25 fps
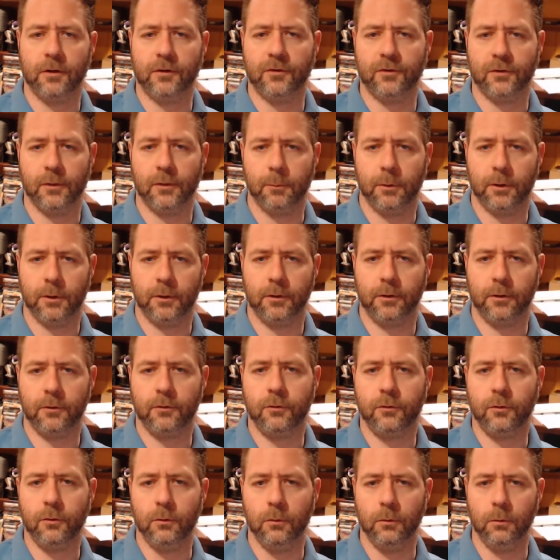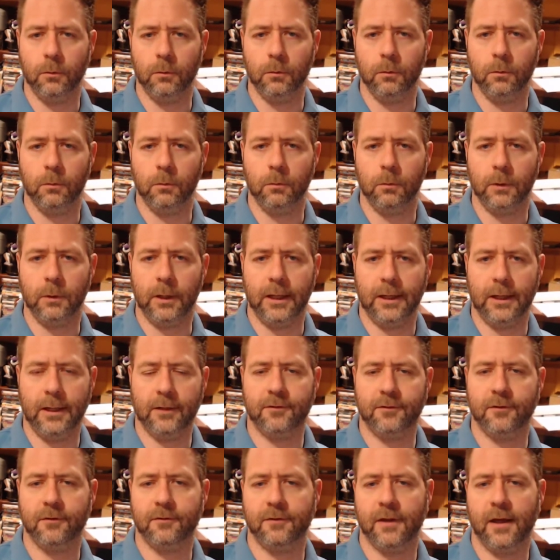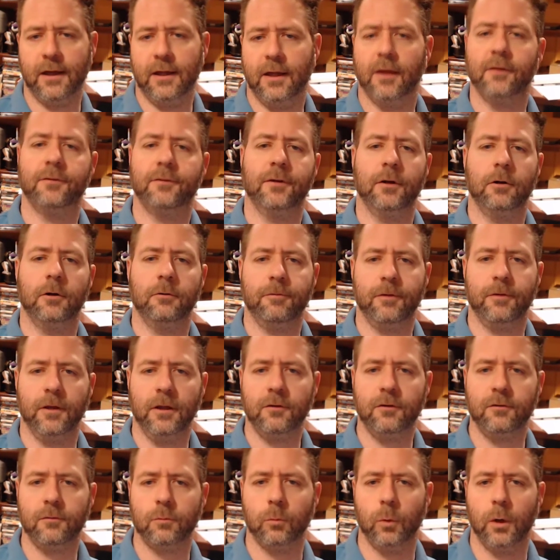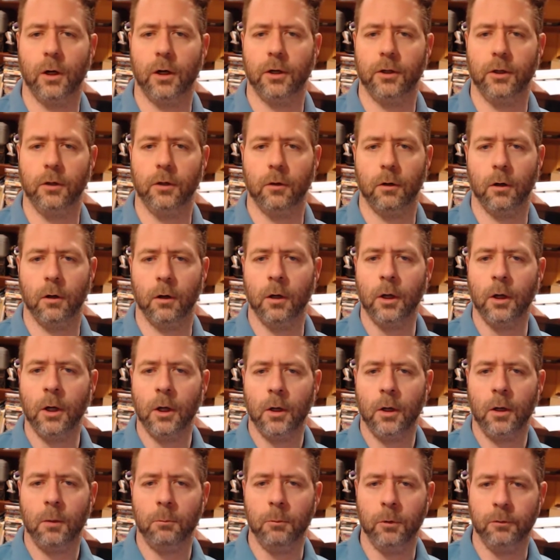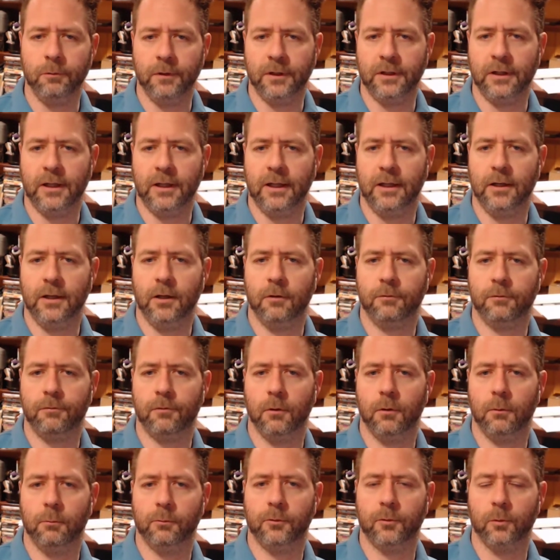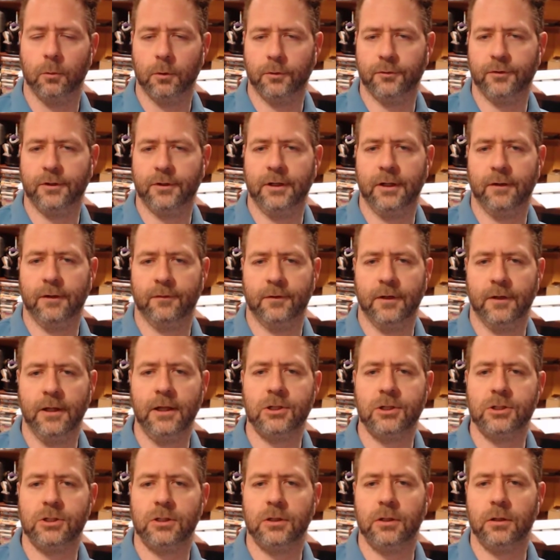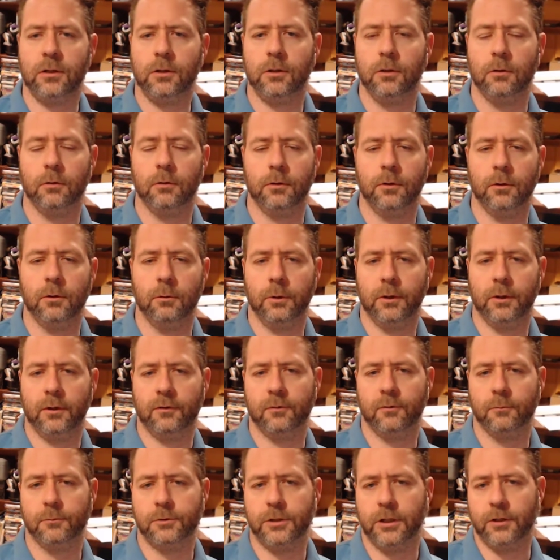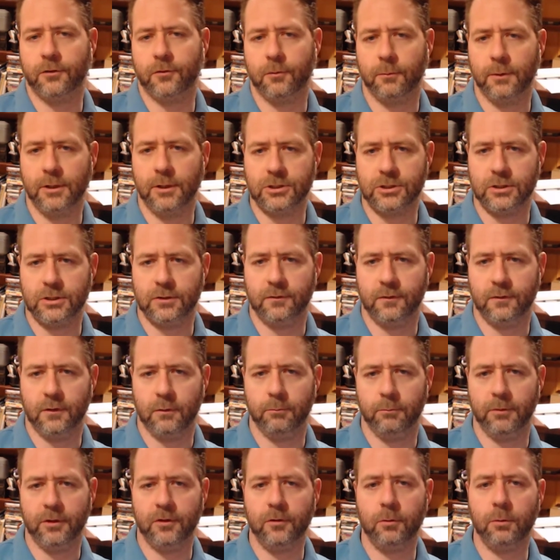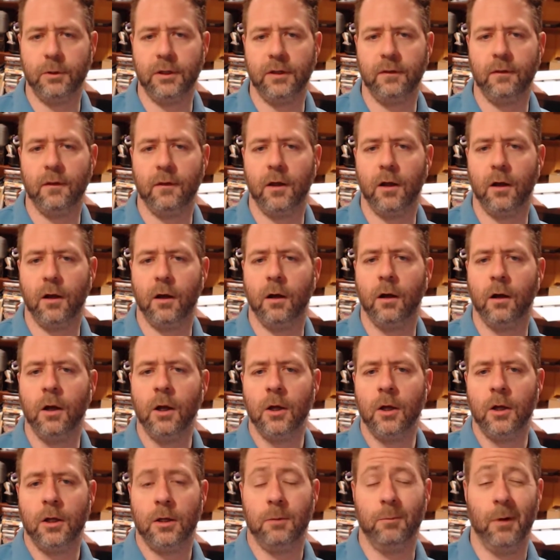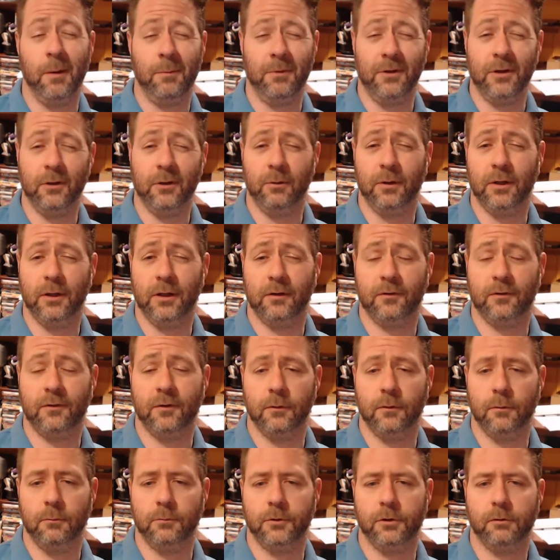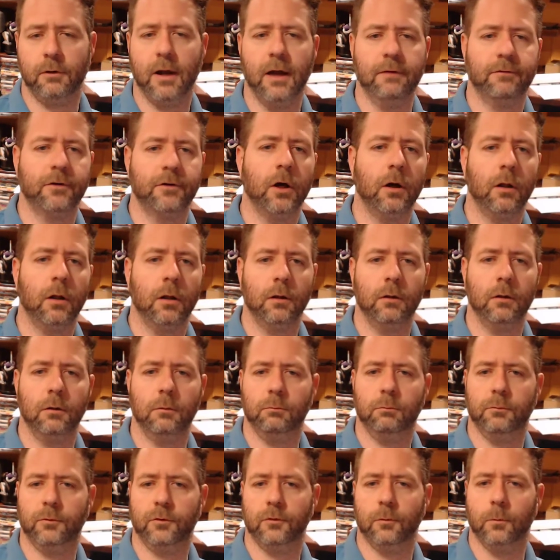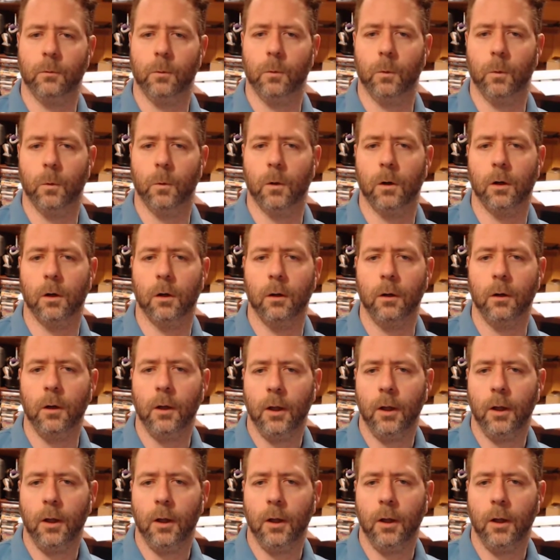similar to an SSIS interface, where you're moving data from source to destination. You're doing some transformations in between there. You might be doing some derived columns, or